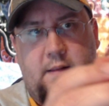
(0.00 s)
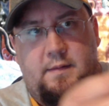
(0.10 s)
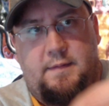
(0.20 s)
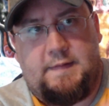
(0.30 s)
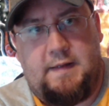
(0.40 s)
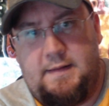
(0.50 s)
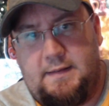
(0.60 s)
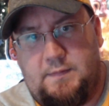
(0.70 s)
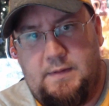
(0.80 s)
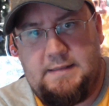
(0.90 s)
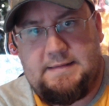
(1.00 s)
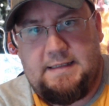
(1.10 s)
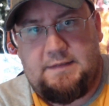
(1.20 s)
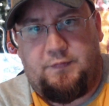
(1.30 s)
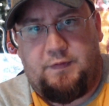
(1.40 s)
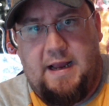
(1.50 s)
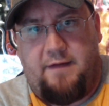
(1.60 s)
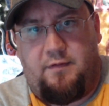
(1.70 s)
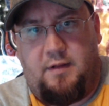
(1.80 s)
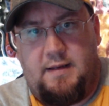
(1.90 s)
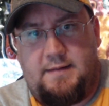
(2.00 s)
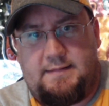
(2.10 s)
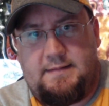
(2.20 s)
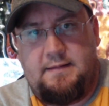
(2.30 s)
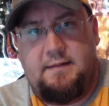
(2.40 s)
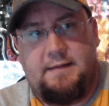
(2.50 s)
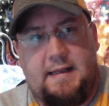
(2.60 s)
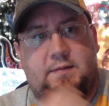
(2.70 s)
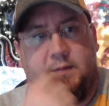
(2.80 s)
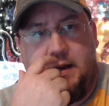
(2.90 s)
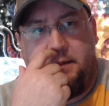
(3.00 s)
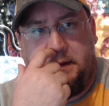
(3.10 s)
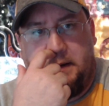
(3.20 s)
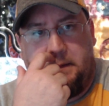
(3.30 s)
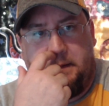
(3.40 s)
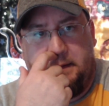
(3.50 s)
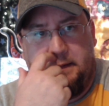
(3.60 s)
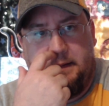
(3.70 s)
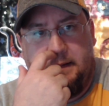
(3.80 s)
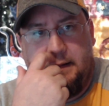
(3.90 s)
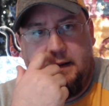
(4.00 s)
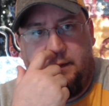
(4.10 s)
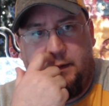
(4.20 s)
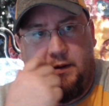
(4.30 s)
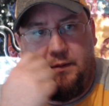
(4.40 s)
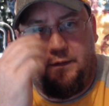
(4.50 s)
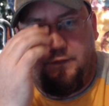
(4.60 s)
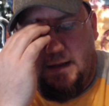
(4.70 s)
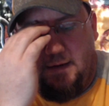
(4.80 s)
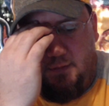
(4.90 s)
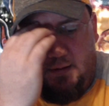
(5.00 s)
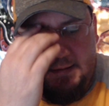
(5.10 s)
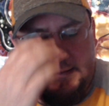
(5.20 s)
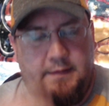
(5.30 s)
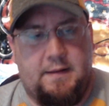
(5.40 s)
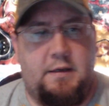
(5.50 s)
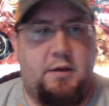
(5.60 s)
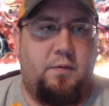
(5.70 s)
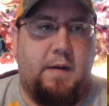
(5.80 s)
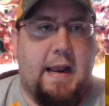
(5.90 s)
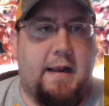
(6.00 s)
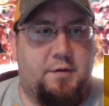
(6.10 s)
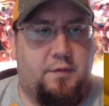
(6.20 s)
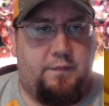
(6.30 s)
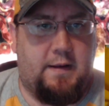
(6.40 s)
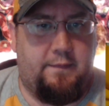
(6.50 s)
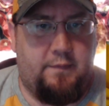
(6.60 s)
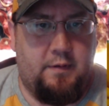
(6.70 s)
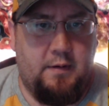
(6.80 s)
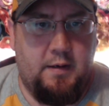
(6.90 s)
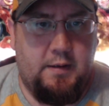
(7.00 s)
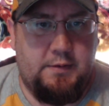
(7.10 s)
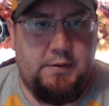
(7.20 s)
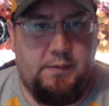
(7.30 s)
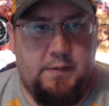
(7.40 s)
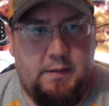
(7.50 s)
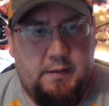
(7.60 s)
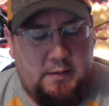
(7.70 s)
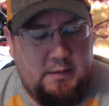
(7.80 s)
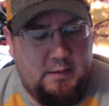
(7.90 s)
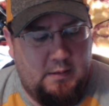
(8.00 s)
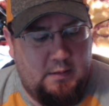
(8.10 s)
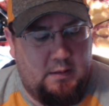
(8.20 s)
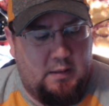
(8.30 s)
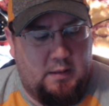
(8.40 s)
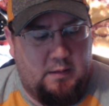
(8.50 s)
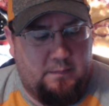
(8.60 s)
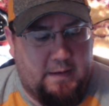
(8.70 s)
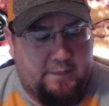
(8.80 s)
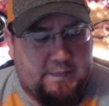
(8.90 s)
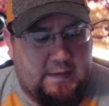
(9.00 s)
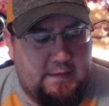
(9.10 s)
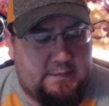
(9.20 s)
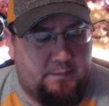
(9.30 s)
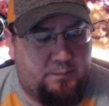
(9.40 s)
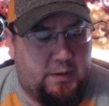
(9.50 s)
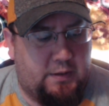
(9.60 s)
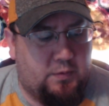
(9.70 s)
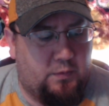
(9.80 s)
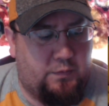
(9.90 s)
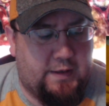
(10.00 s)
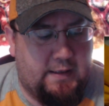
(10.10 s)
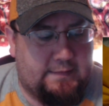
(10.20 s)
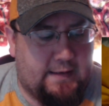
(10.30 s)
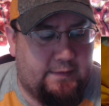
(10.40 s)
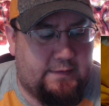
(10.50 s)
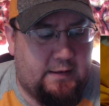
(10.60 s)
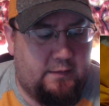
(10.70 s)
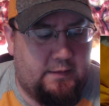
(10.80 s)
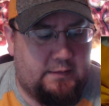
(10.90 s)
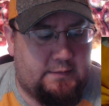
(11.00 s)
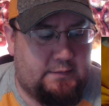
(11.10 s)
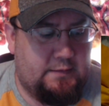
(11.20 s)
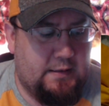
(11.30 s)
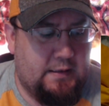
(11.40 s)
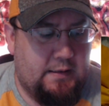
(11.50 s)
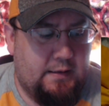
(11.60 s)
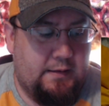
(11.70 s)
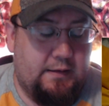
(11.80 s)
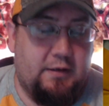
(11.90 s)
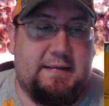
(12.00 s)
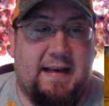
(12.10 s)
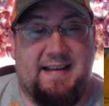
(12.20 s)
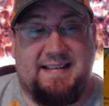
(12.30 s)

See this one that says flavorless? That's what I would go with. I would go with the flavorless, and then you add your flavor to it. I've seen some pretty cool things out there that looks like it's